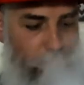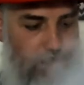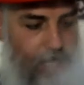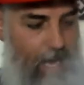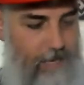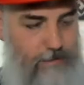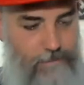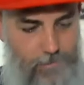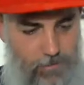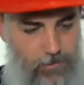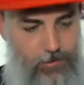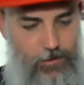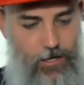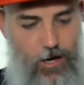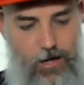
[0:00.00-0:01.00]
Guys,
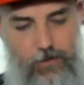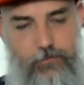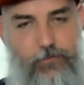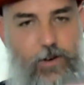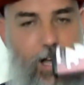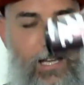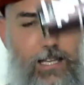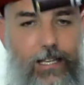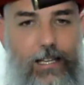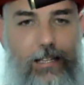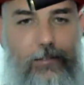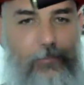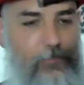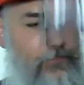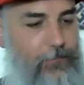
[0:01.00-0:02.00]
go and
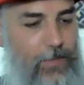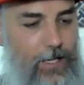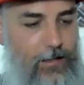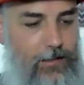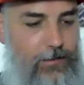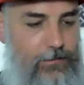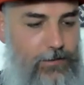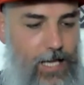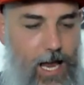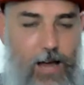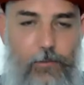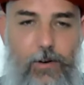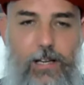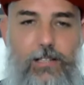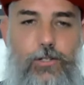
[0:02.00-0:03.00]
fucking,
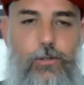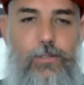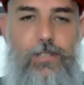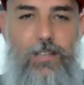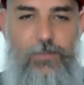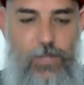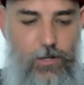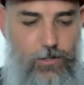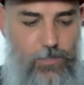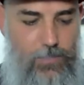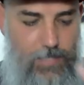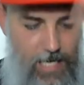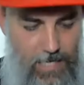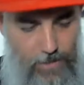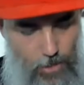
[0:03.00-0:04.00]
every juice I've showed you
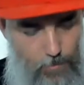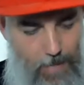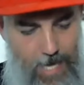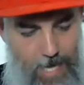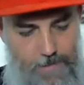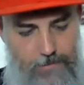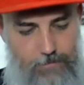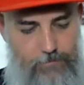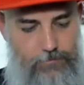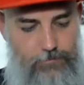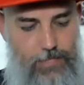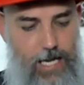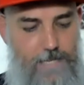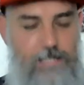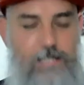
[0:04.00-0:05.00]
tonight, go buy it.
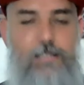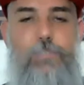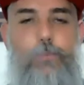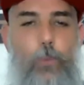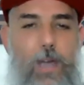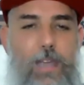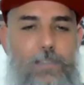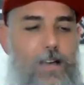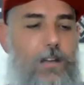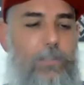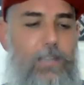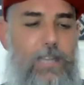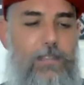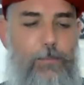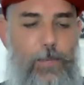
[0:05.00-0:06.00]
Actually, just wait. I'll
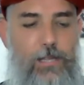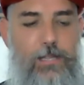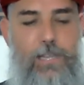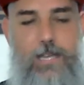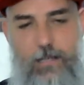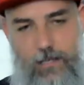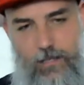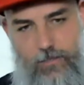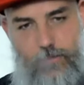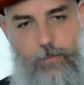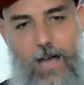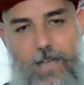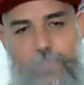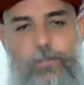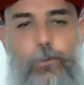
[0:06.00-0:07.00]
get them in here into
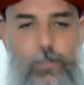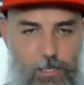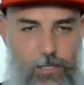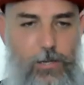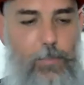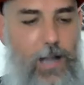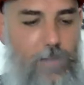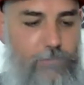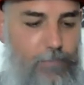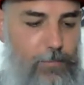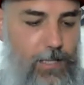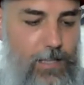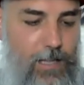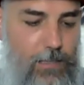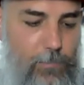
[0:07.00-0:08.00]
my store and then you buy it from
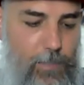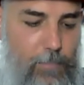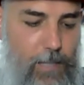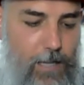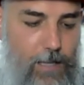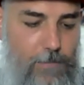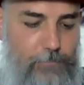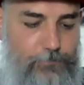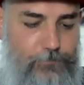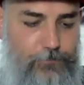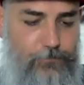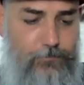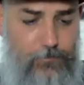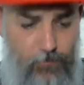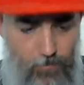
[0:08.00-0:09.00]
me. That'll be better.
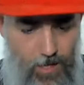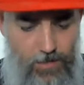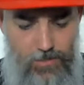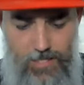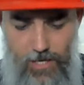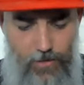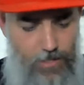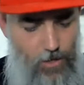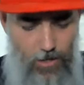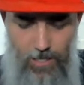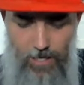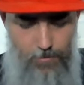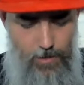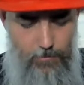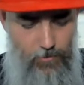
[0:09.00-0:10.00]
It's cherry
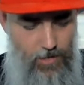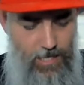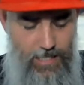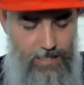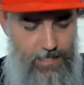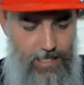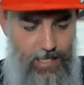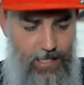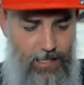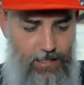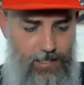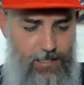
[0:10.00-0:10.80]
cola. I'm really digging it.